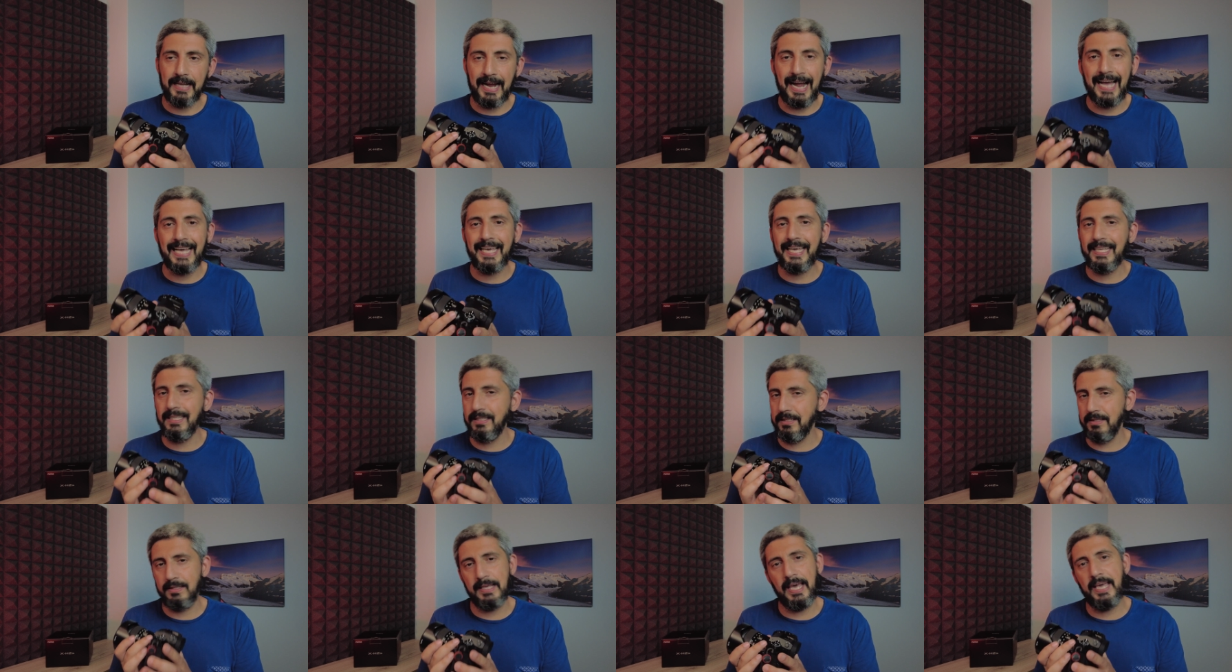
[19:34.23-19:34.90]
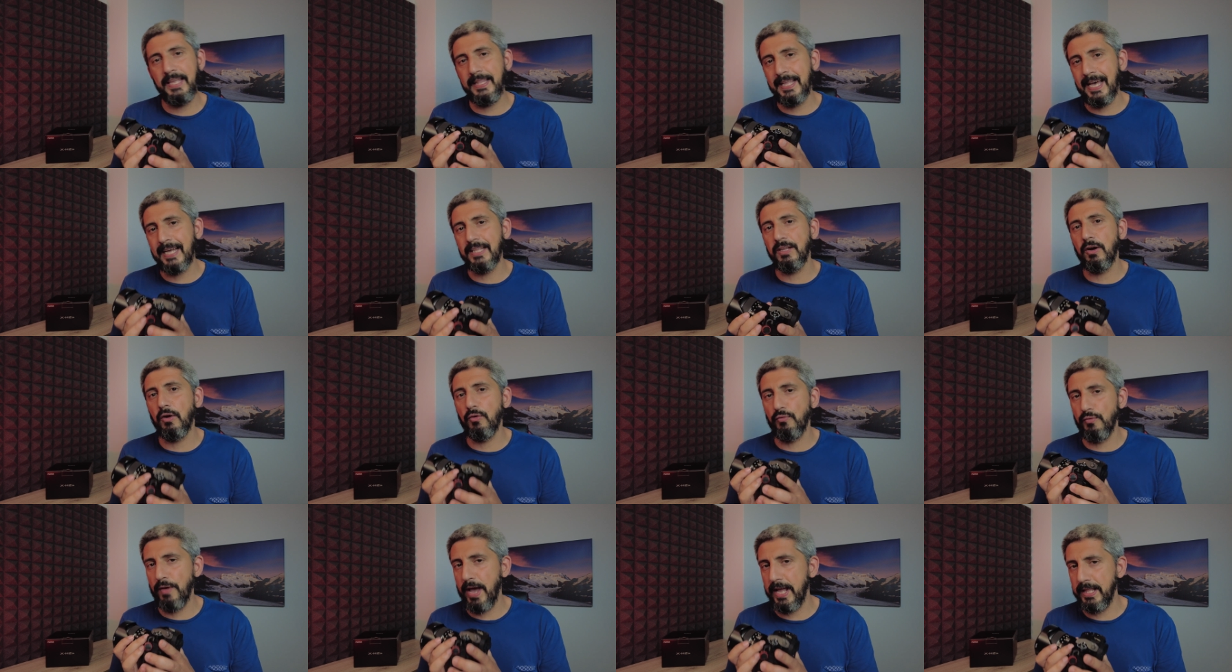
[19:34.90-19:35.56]
I can say that
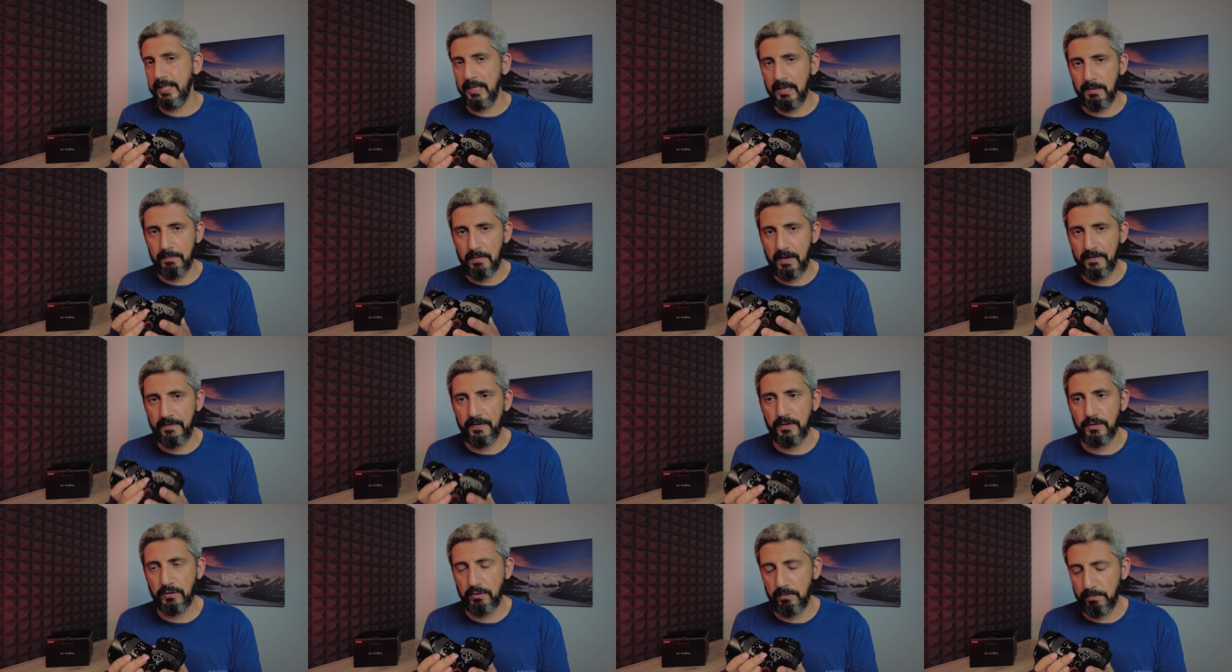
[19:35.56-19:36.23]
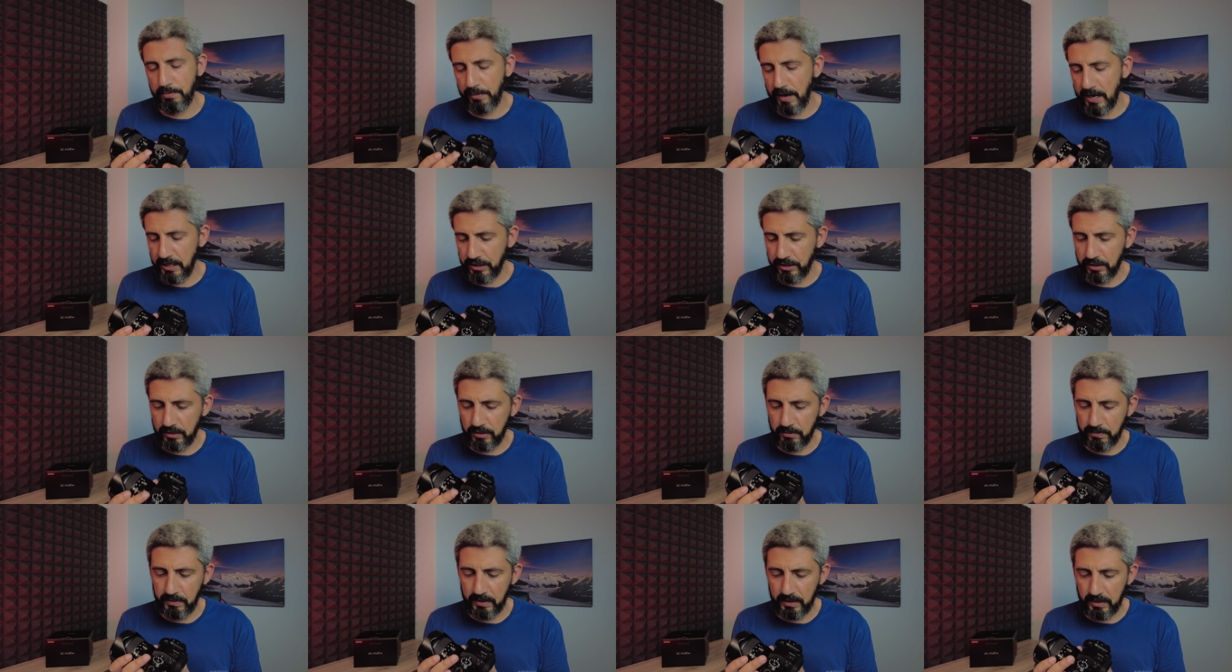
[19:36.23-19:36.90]
already in my first
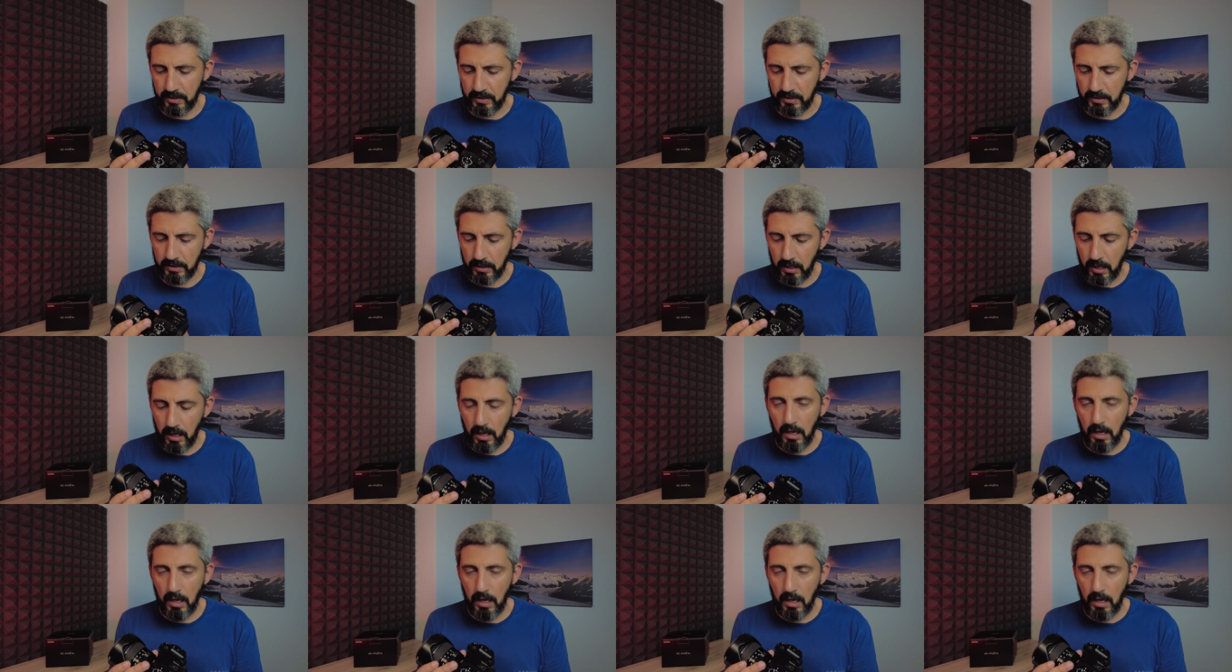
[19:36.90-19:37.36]
impressions, because